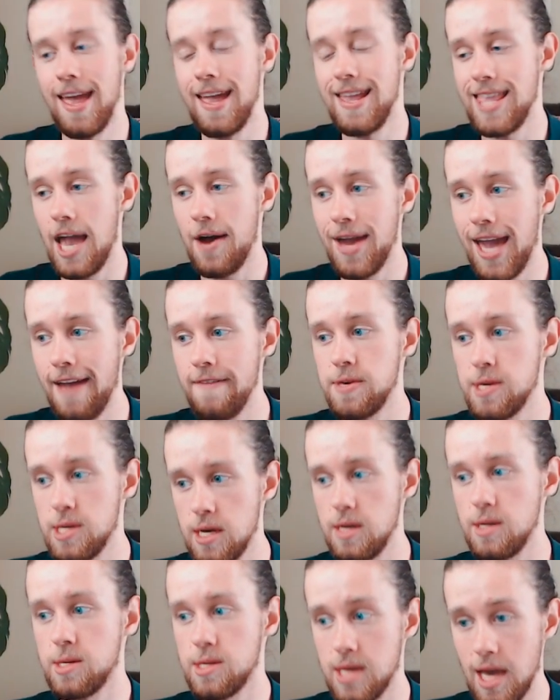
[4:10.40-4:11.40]
Now, I have
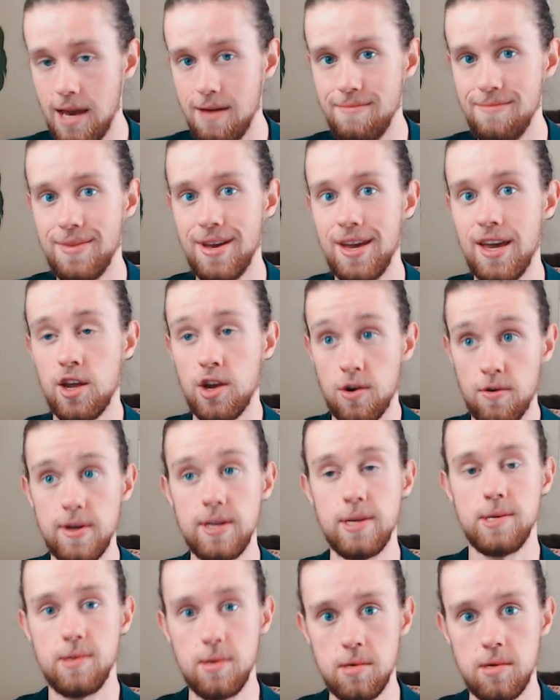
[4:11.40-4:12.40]
seen some
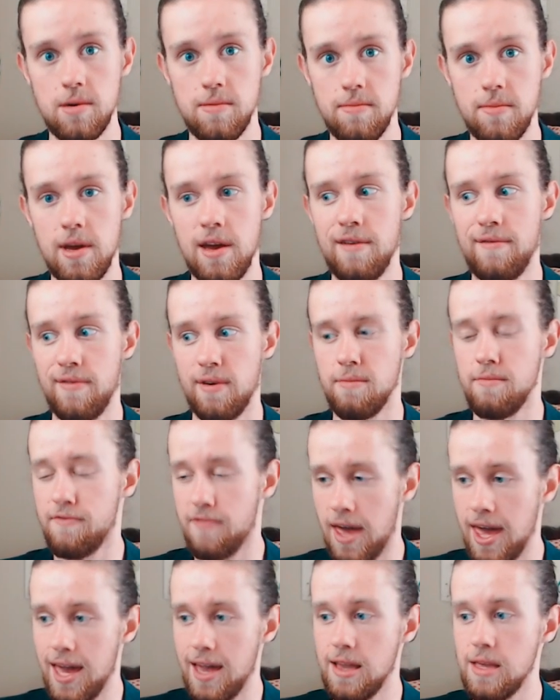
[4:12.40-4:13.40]
criticism from
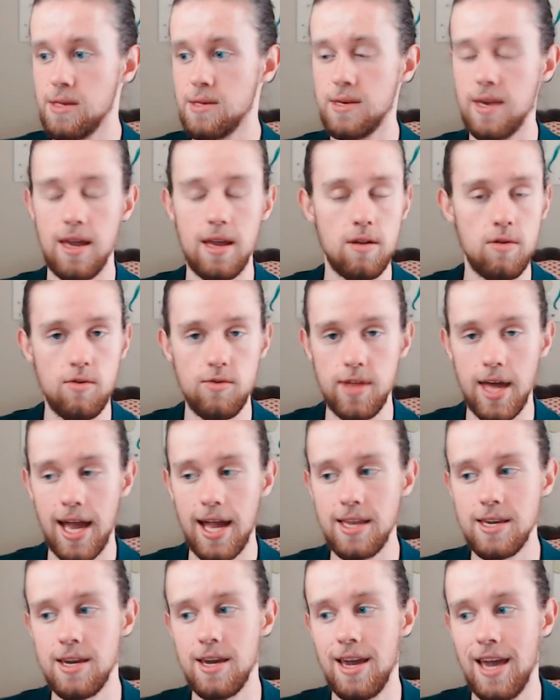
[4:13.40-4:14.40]
fans and all
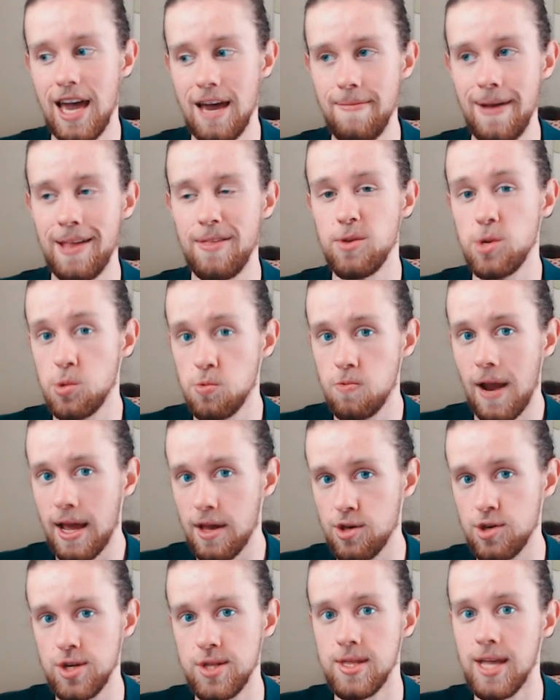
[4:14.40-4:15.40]
that about the
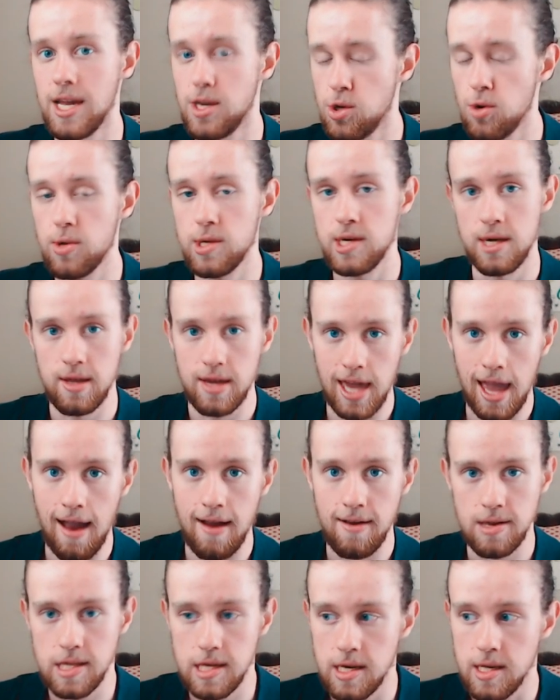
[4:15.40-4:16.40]
direction they took some of the
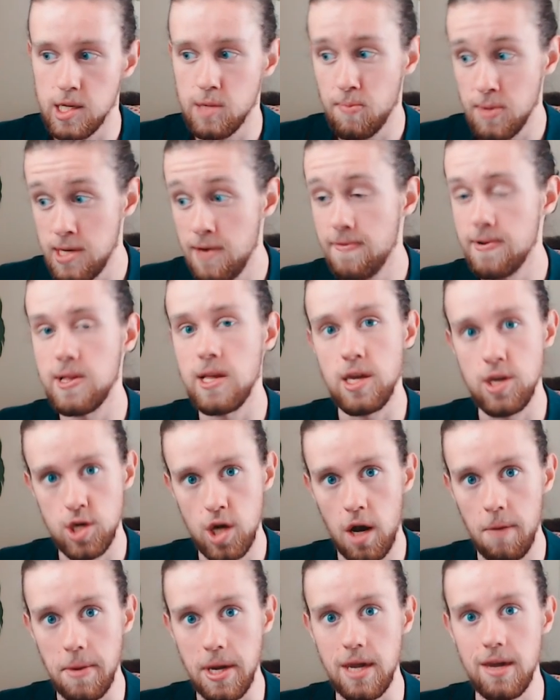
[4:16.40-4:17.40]
characters in, specifically
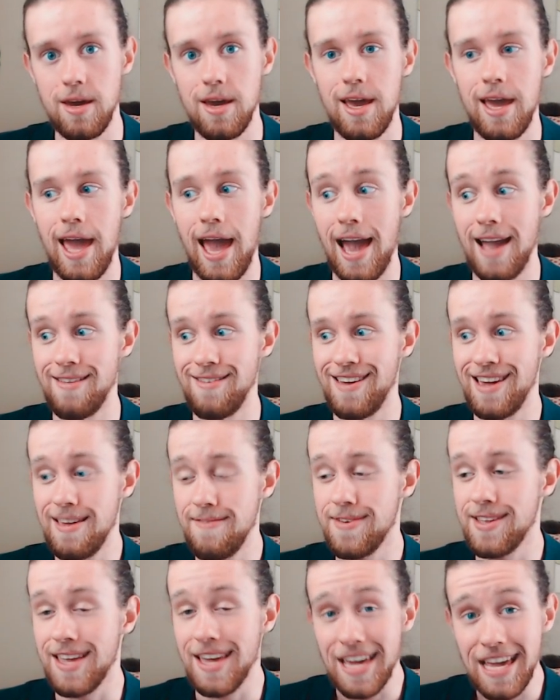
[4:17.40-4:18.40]
Tommy, and
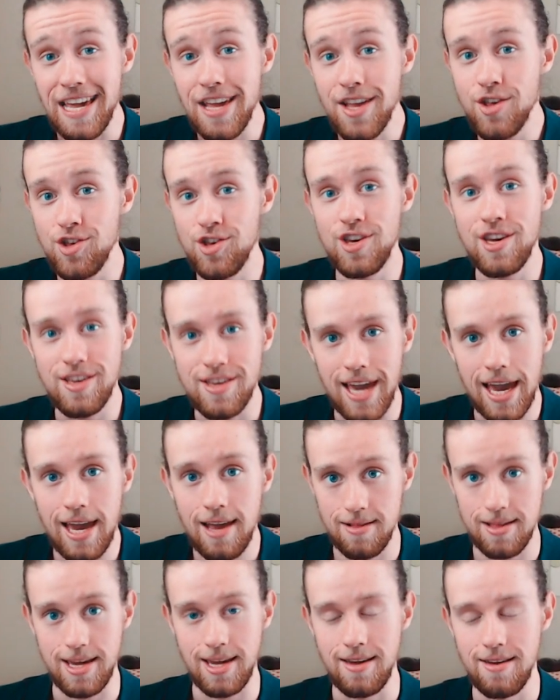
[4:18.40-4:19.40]
even E.G.
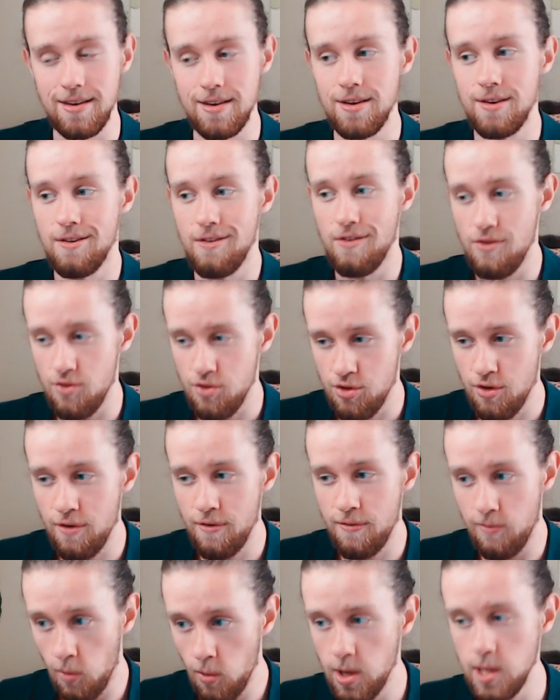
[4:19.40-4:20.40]
Daily, the
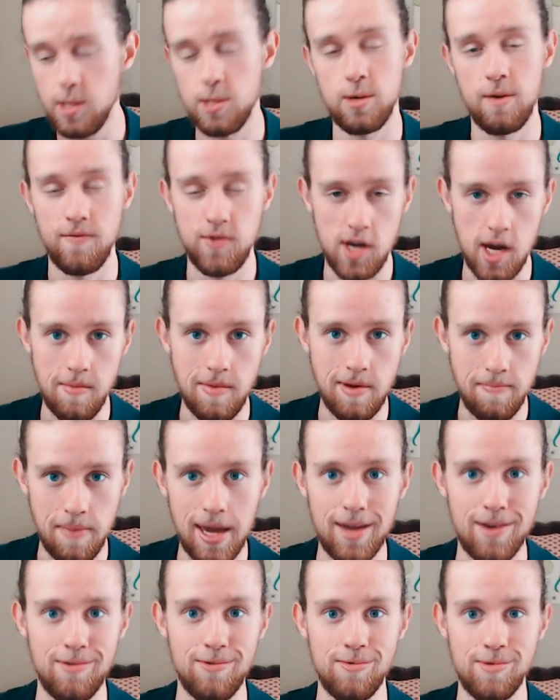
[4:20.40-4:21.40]
voice of Tommy
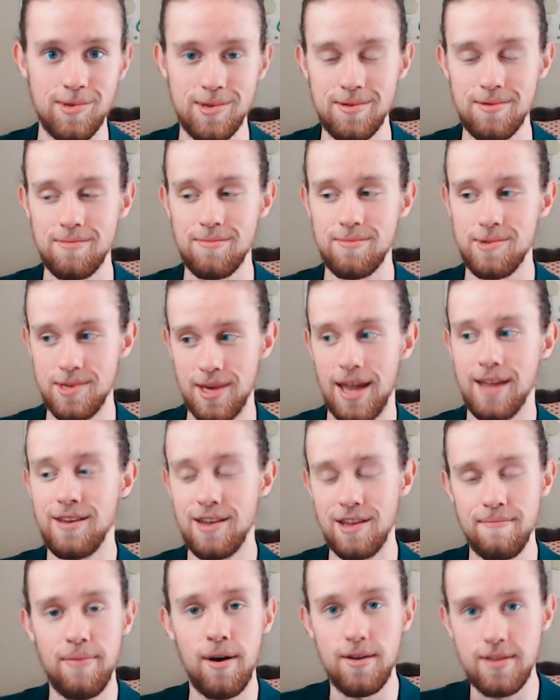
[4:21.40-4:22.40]
Pickles, said in
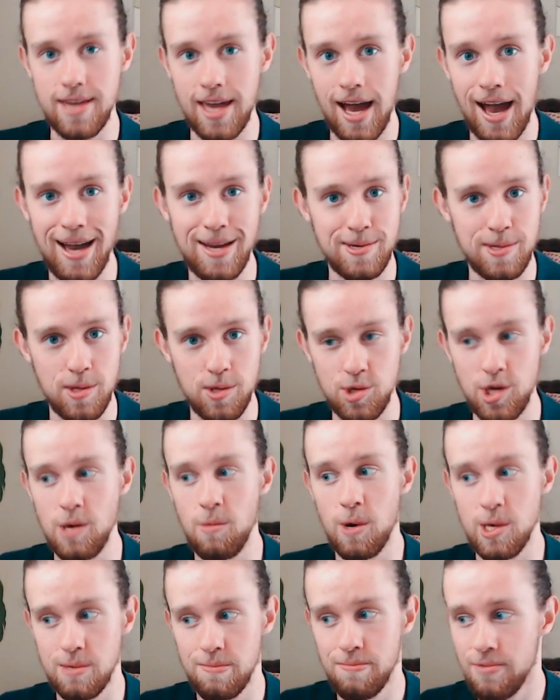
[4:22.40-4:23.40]
a podcast that she
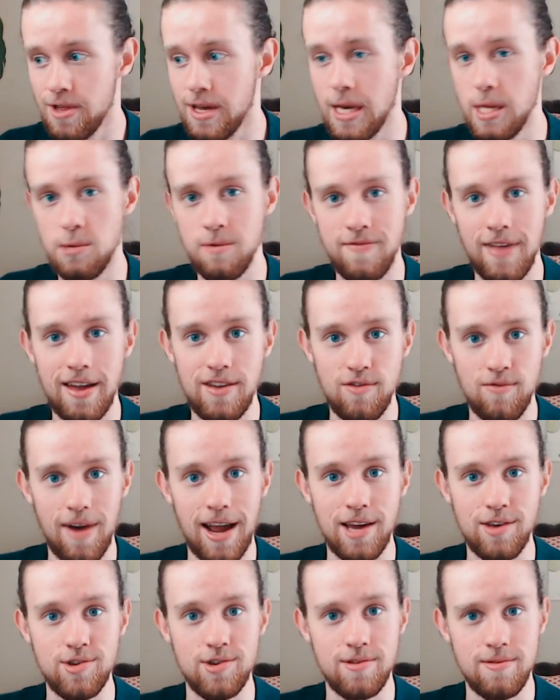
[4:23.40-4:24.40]
wasn't pleased with that
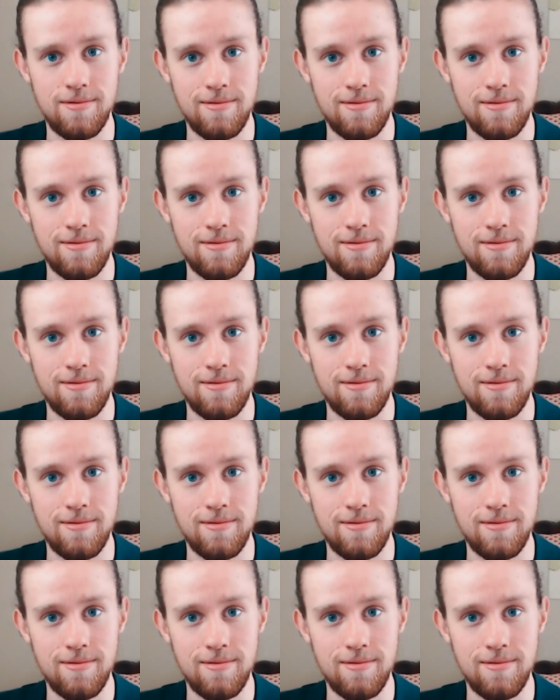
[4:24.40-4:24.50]
direction.